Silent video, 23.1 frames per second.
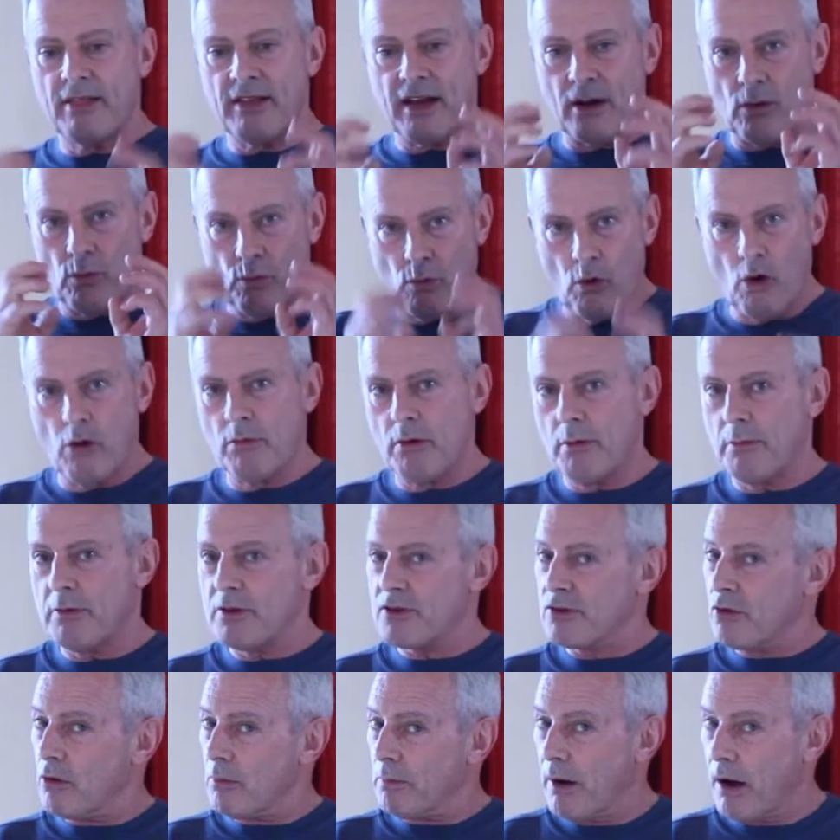that a warm-up
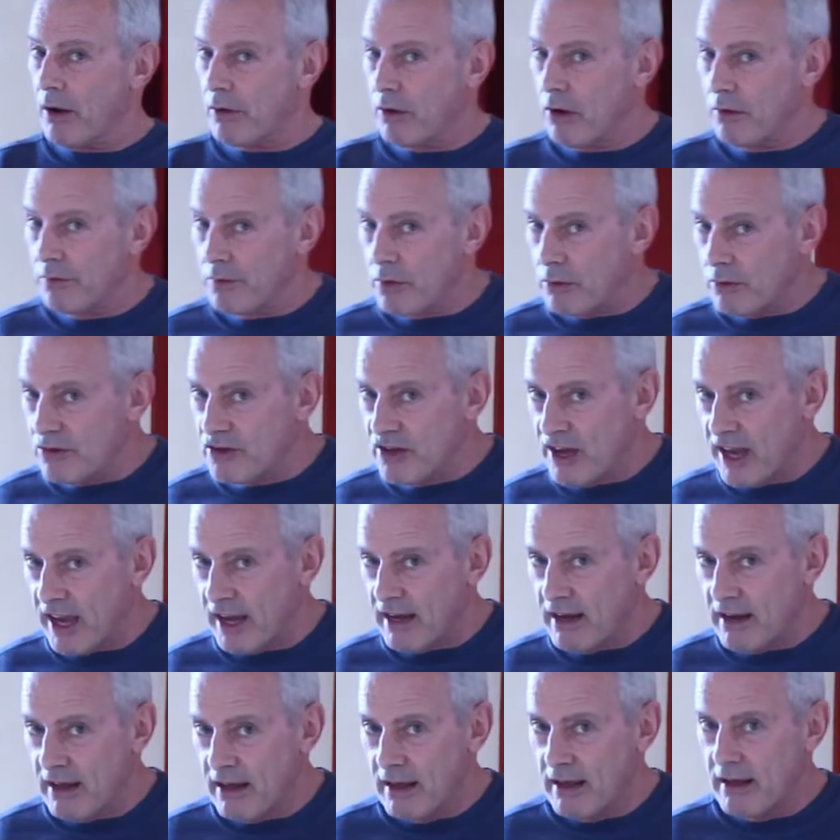is not part of your
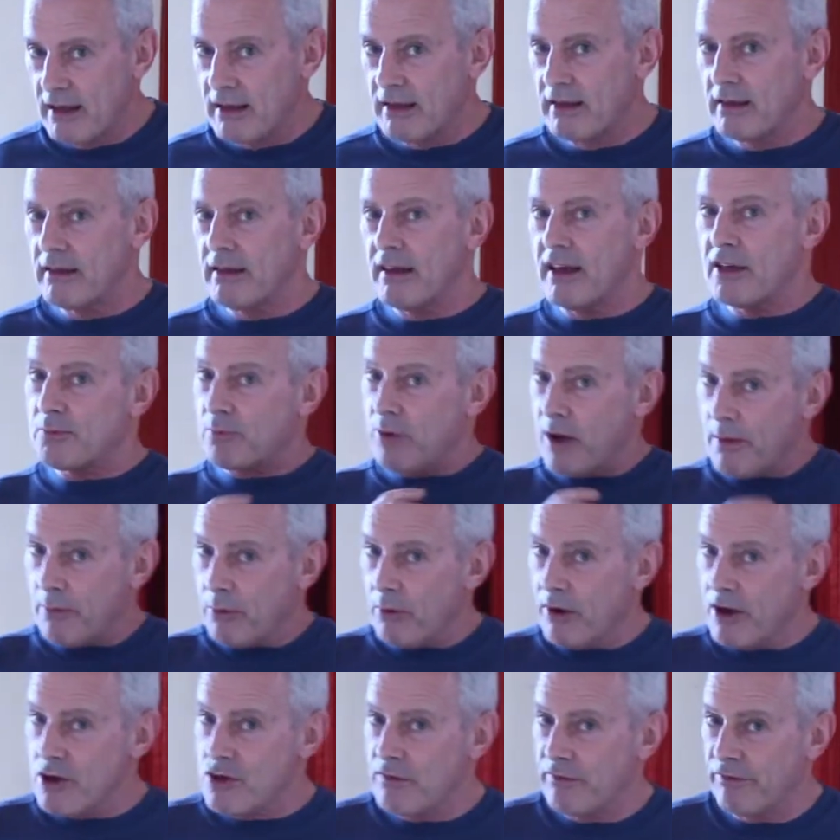routine. It's
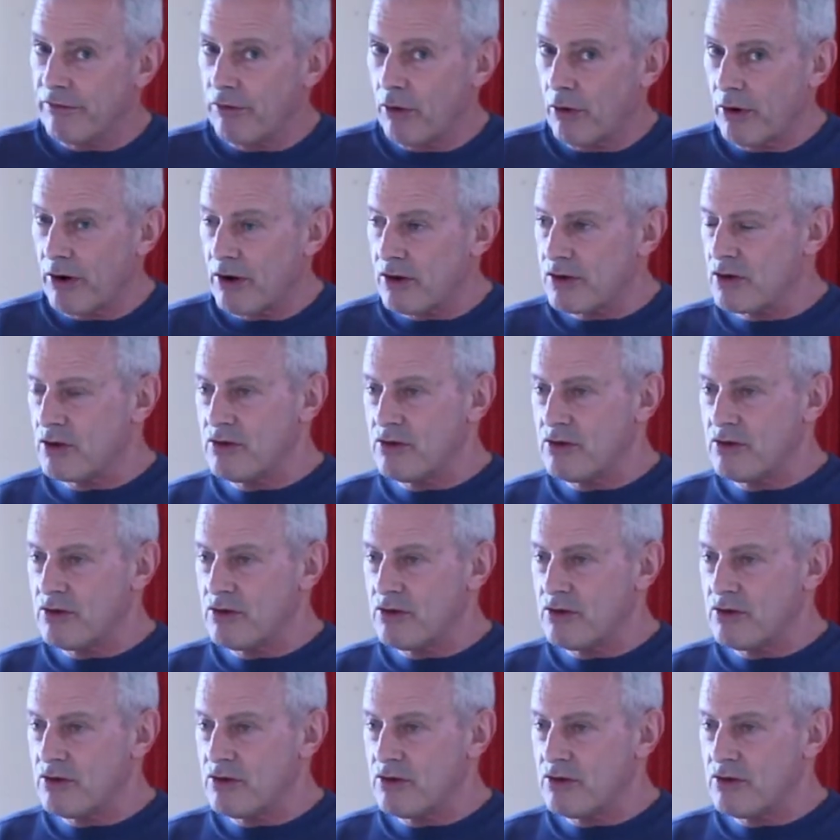preparation for it.